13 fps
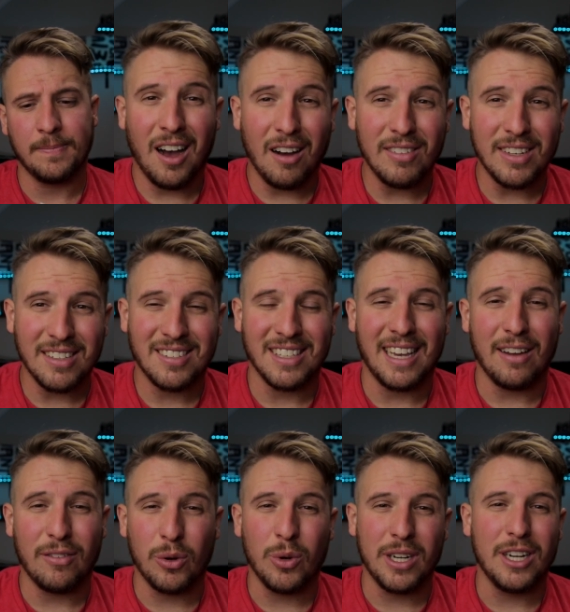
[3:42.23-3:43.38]
Obviously,
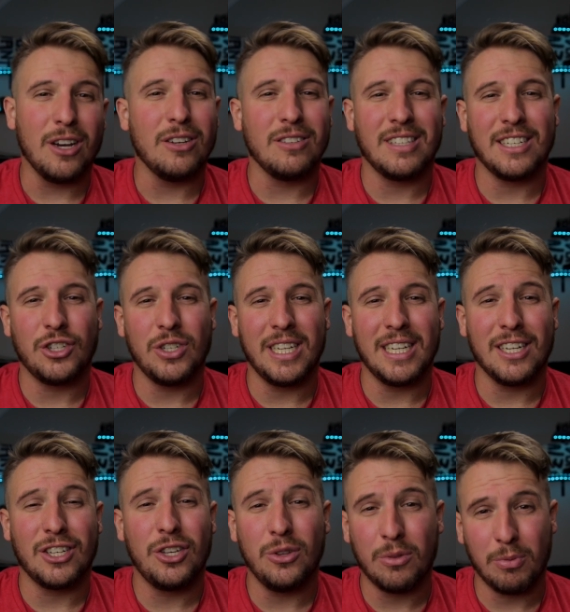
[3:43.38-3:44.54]
everyone knows that you need a
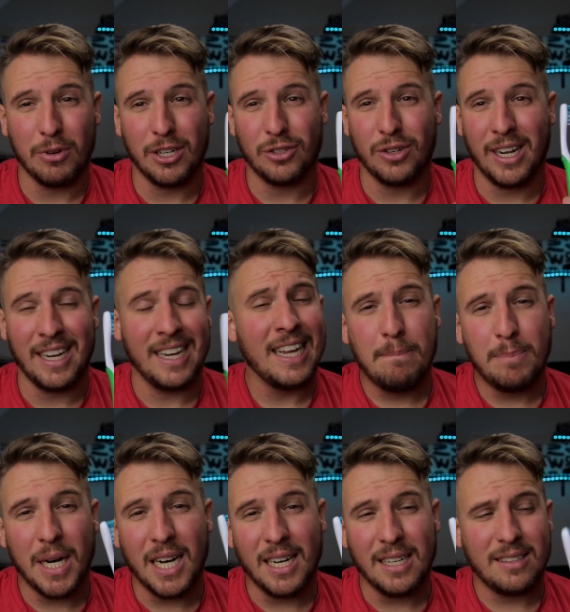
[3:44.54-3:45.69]
toothbrush, right?
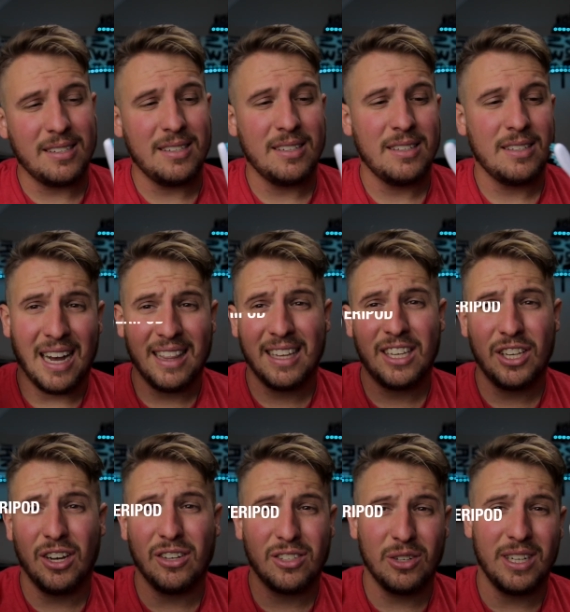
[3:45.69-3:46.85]
But I think you
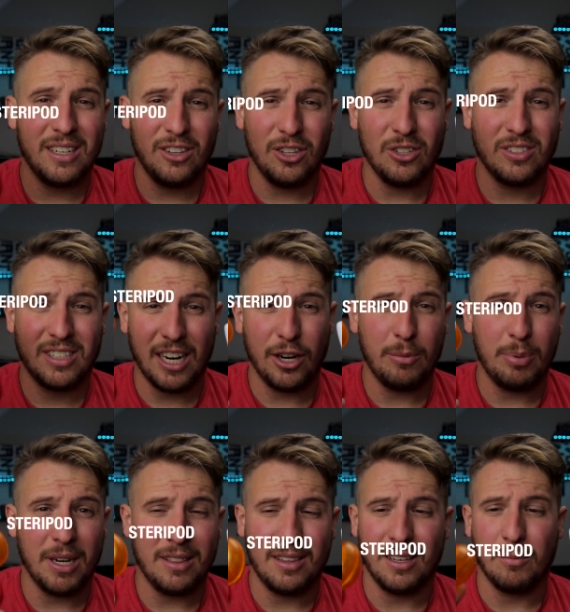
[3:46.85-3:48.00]
also need a little
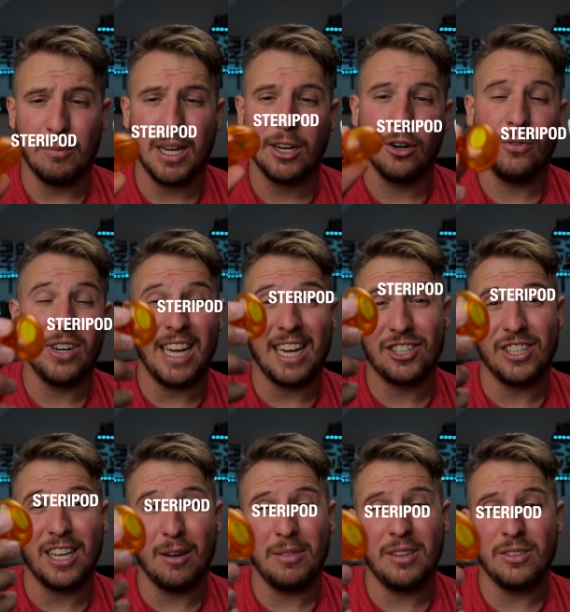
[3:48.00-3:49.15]
Steripod thing. My girlfriend actually
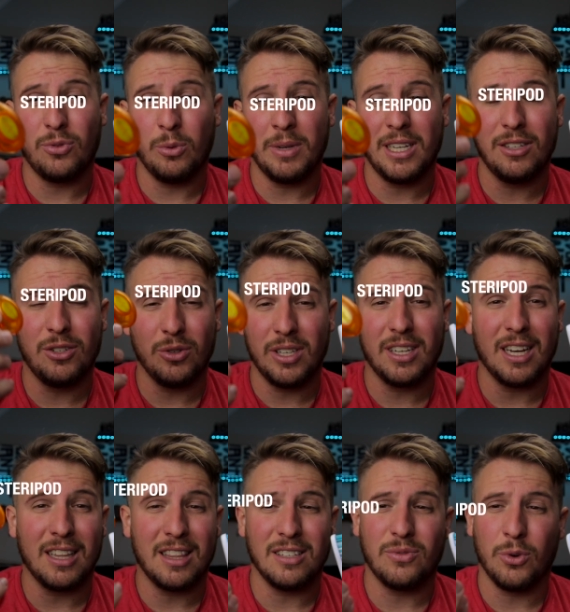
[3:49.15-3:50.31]
got this for me. Julia
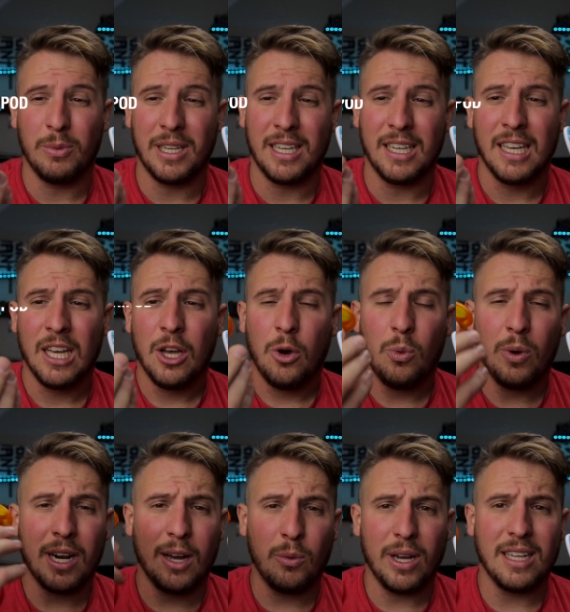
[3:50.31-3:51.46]
got this for me when
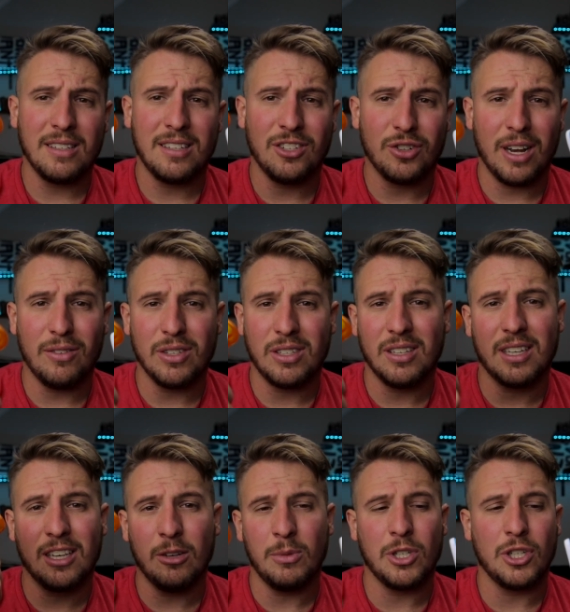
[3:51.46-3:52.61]
I went to travel to
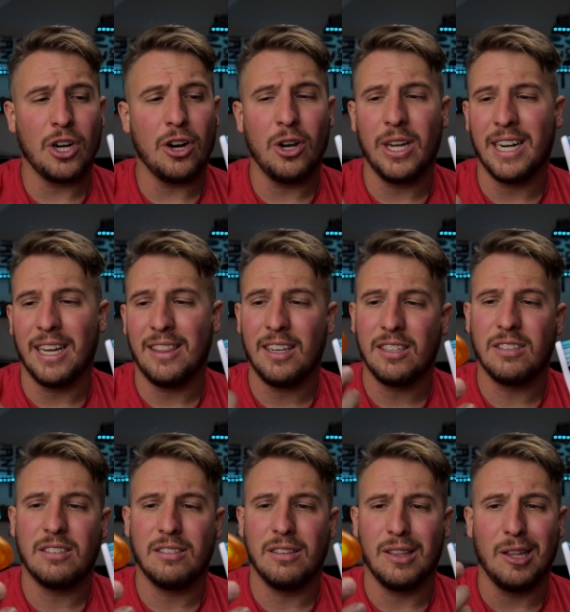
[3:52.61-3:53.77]
Kilimanjaro, and I think
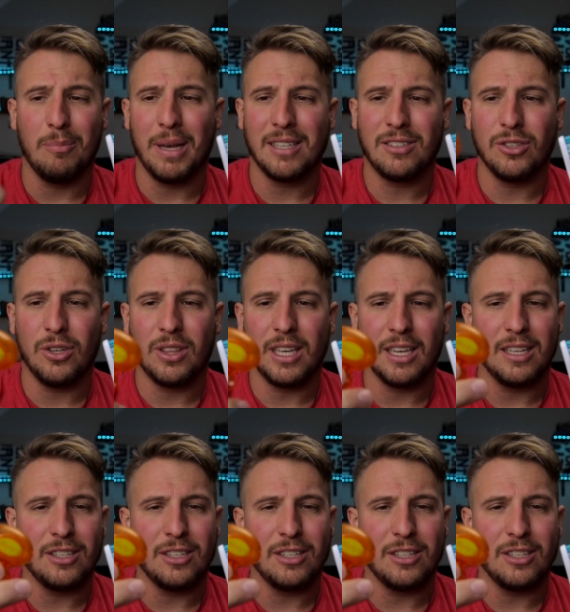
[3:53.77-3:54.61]
it's the best little thing.